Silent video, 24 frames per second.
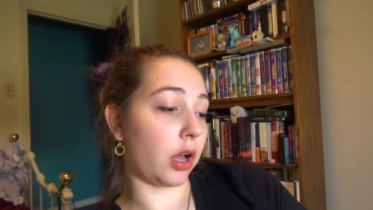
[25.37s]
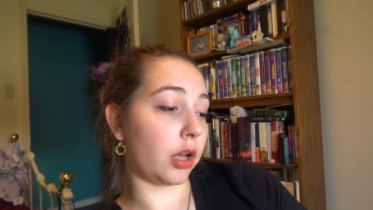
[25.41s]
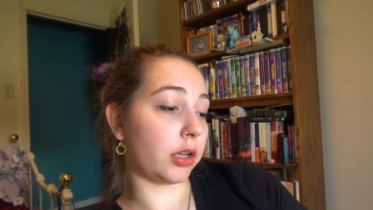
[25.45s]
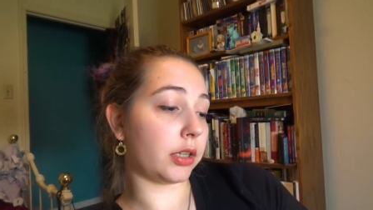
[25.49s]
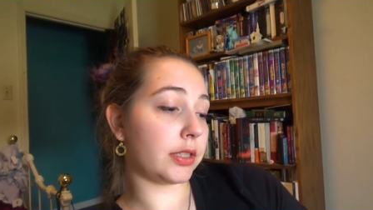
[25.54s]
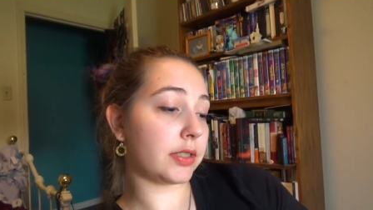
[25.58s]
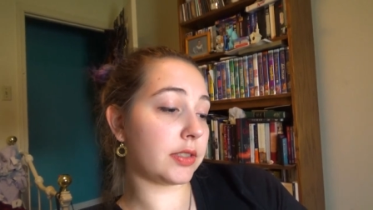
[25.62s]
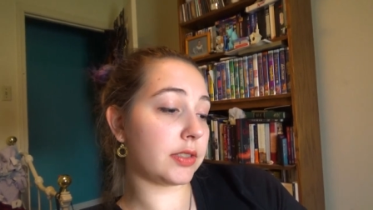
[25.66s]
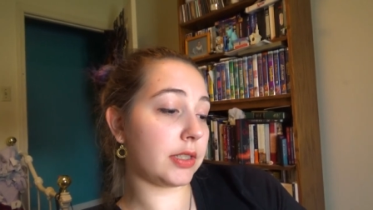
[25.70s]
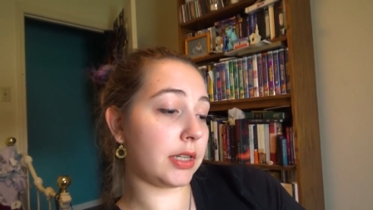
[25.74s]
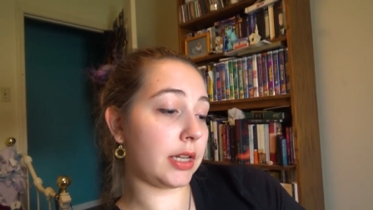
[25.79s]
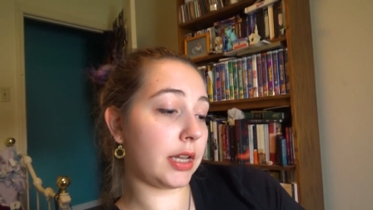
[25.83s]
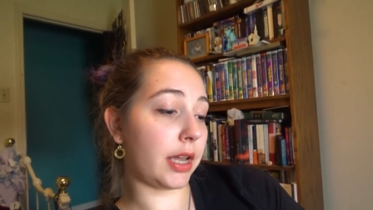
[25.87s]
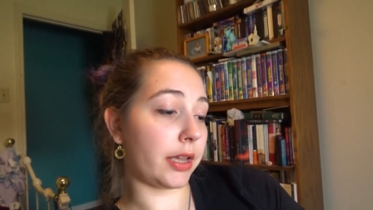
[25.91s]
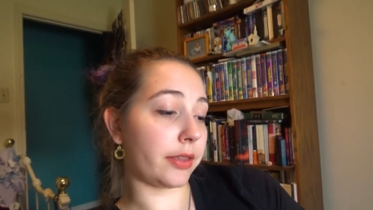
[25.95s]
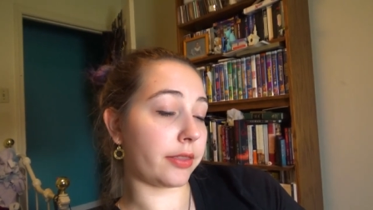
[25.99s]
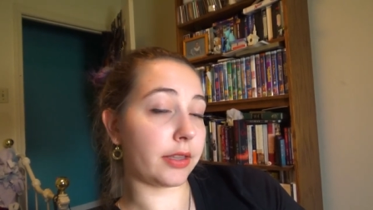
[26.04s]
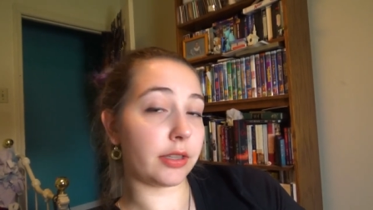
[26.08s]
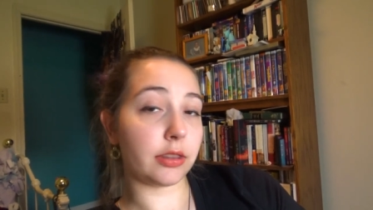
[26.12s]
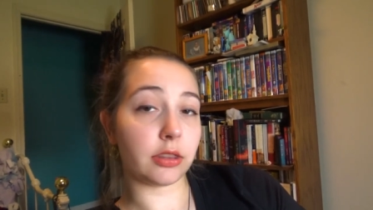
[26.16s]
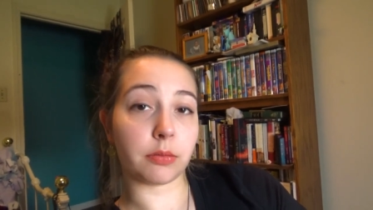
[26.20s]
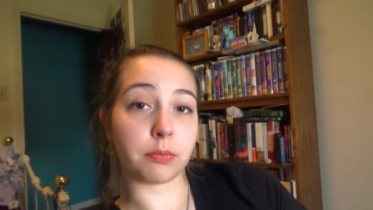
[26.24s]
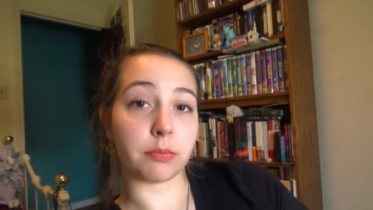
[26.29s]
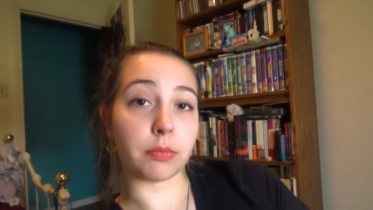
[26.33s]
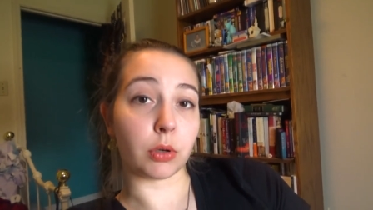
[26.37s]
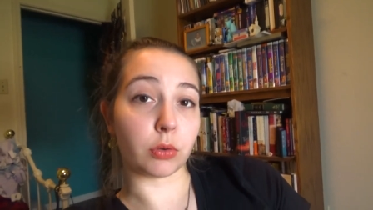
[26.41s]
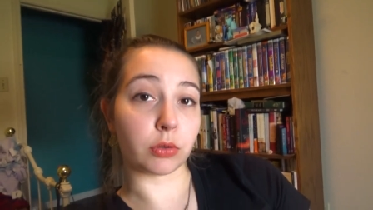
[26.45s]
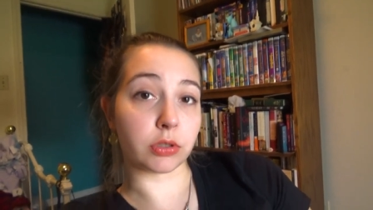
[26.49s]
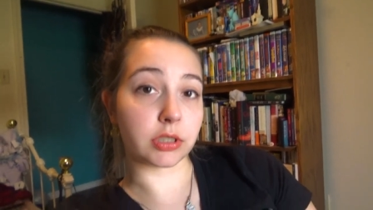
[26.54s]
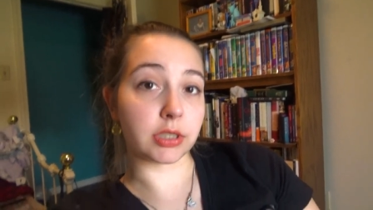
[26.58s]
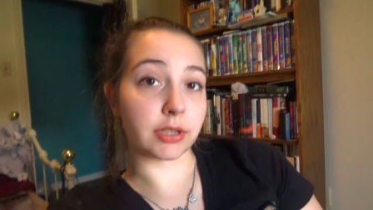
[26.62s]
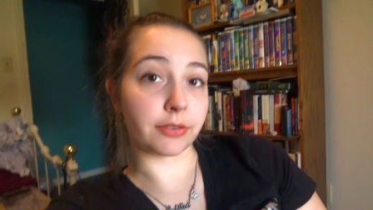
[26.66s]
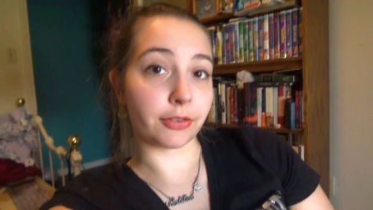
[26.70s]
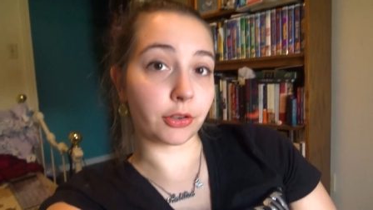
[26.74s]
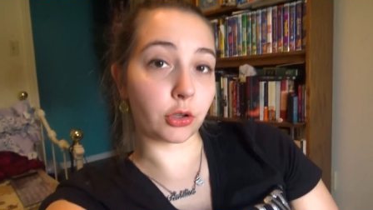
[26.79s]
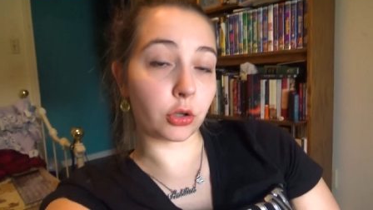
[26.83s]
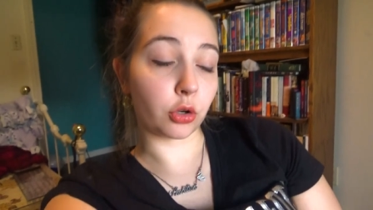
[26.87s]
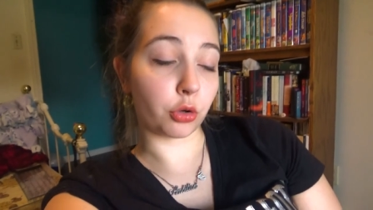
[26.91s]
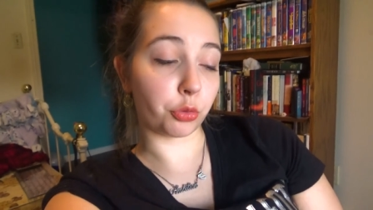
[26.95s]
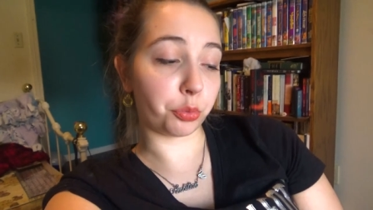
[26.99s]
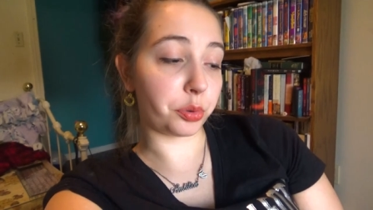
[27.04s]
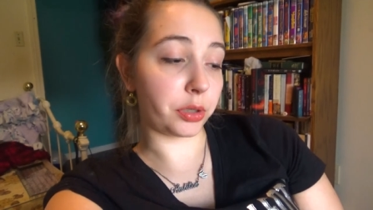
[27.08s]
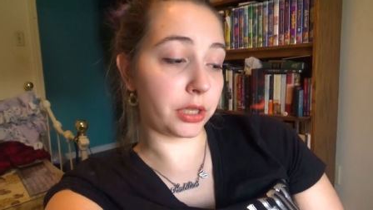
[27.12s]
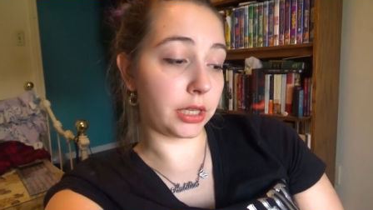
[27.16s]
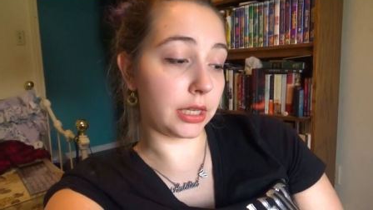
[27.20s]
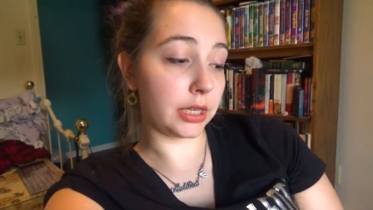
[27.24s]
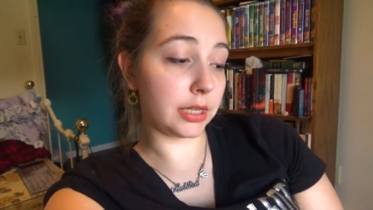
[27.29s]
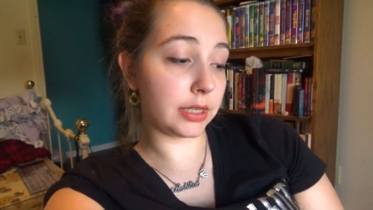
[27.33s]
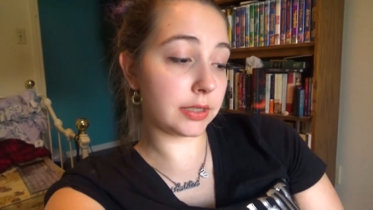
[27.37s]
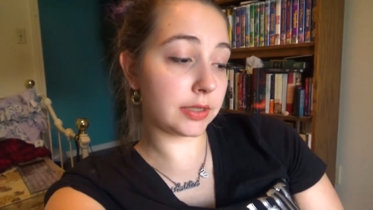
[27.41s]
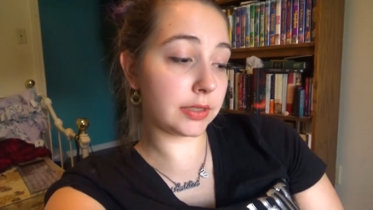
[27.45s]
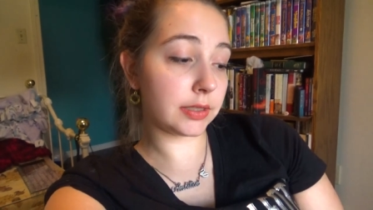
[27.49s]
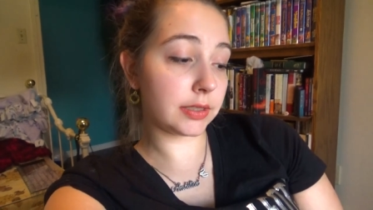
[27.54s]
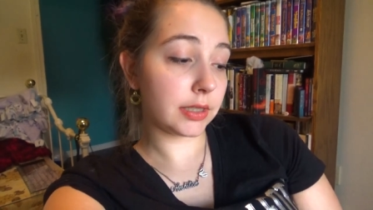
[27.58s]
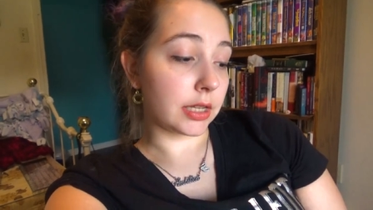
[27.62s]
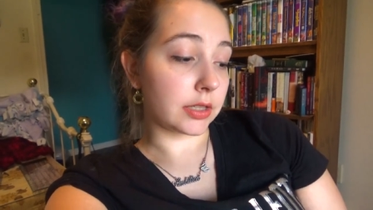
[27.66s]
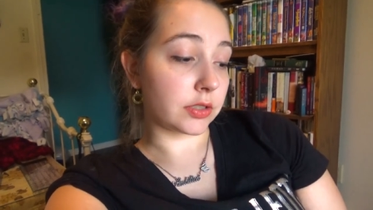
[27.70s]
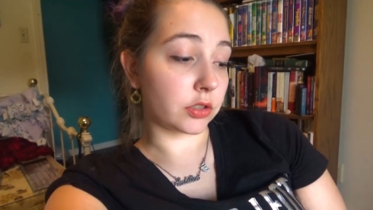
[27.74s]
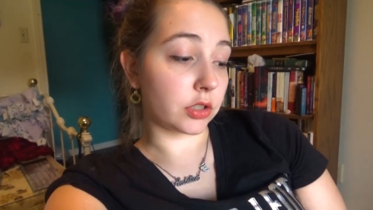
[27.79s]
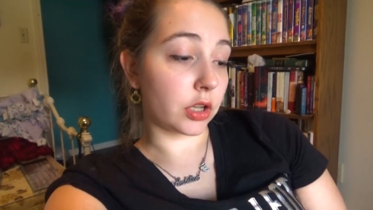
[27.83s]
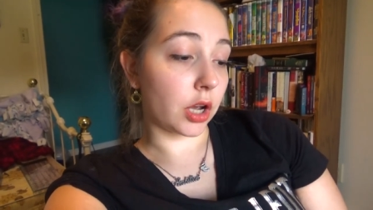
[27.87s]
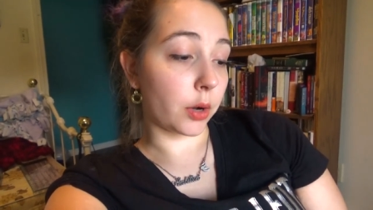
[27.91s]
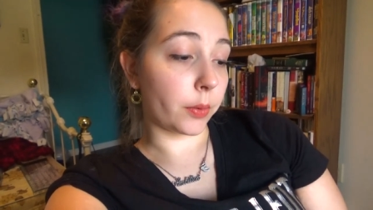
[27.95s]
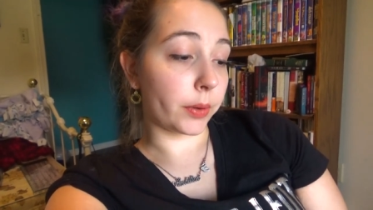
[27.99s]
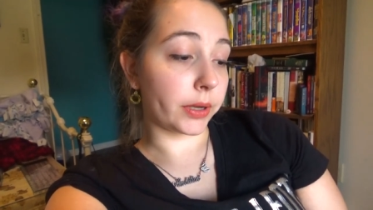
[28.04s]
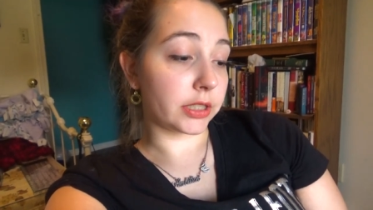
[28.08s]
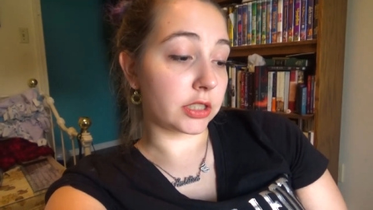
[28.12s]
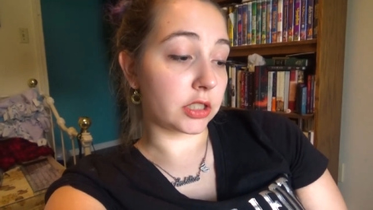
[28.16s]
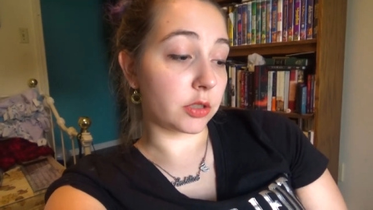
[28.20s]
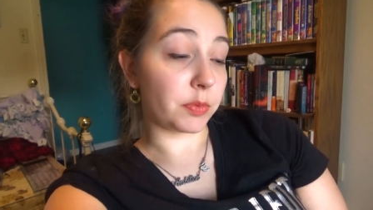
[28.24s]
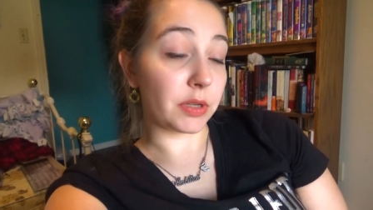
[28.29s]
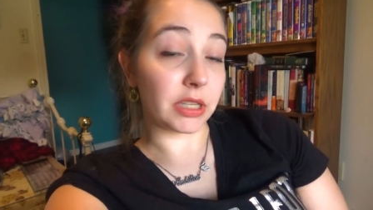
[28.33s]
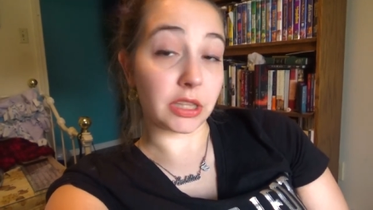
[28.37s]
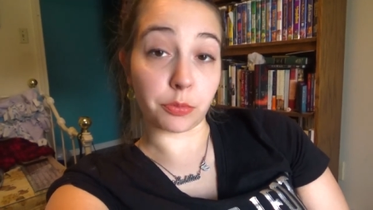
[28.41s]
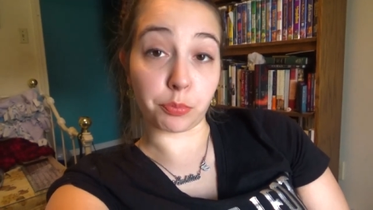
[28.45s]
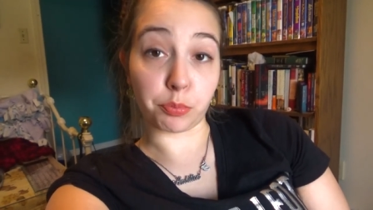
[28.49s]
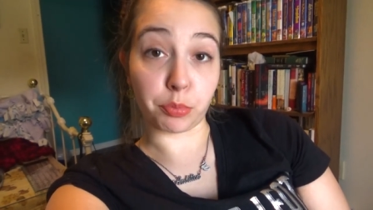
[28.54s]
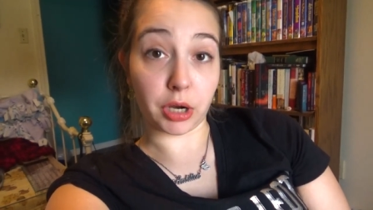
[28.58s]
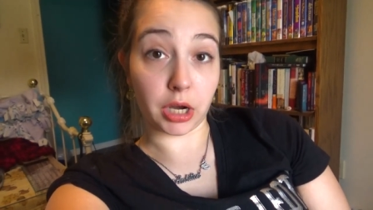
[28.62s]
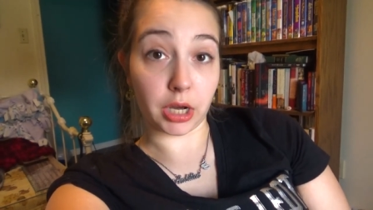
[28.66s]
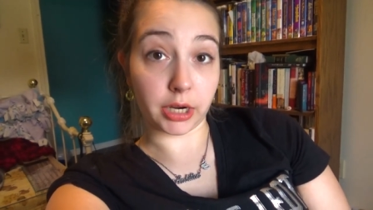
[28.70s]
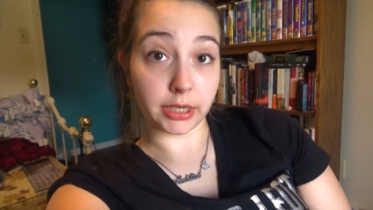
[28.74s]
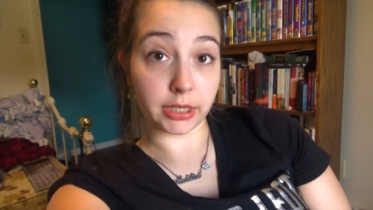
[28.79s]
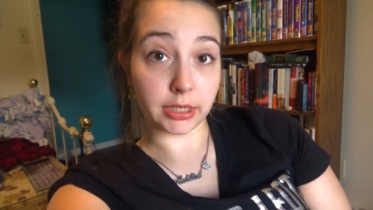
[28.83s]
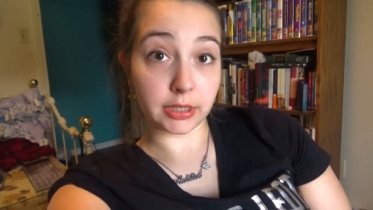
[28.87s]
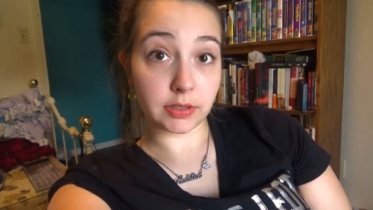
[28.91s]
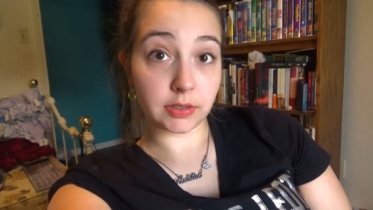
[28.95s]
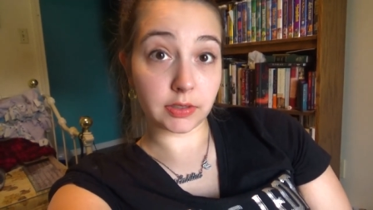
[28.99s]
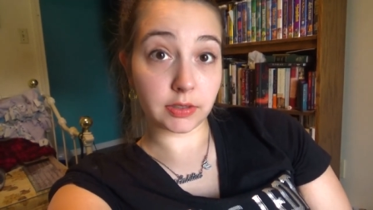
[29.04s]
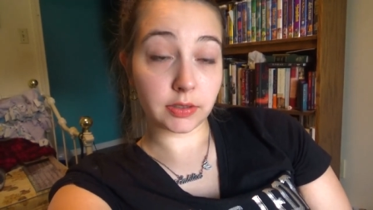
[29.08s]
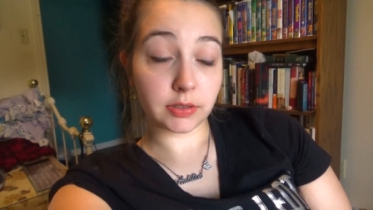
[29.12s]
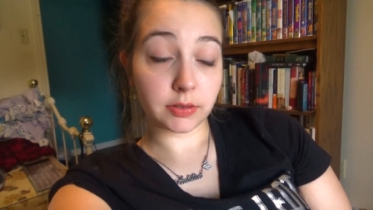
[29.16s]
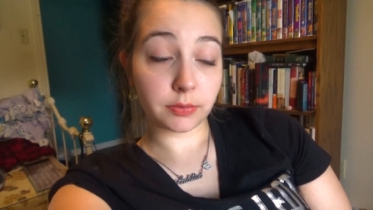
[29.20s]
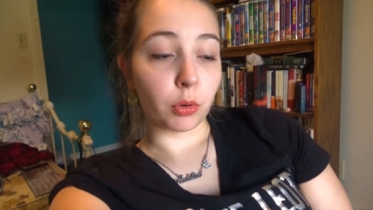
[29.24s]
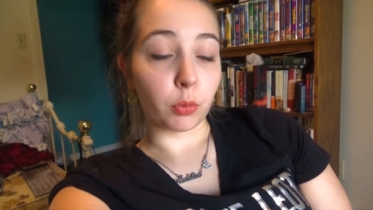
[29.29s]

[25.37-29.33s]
Honestly, I think the most difficult piece is going to be the bodice,